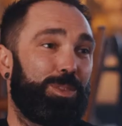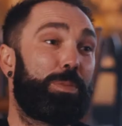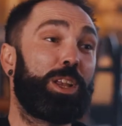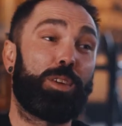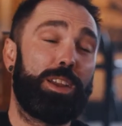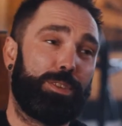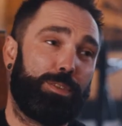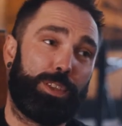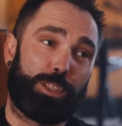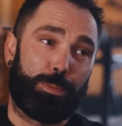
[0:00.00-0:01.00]
We've been grateful
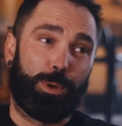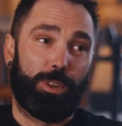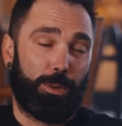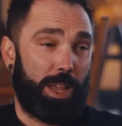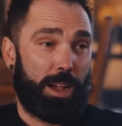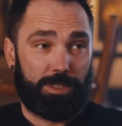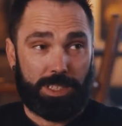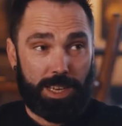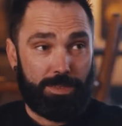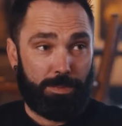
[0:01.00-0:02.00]
for the support that we have
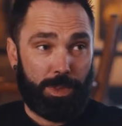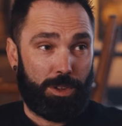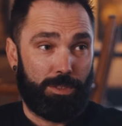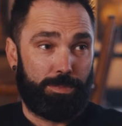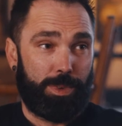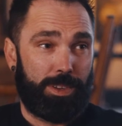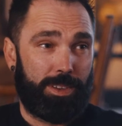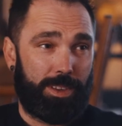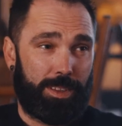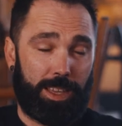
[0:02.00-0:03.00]
received from the
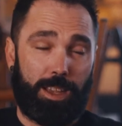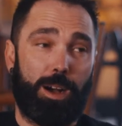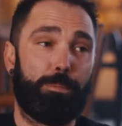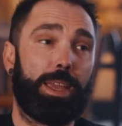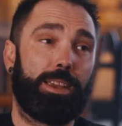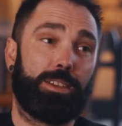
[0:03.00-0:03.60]
government. I think our main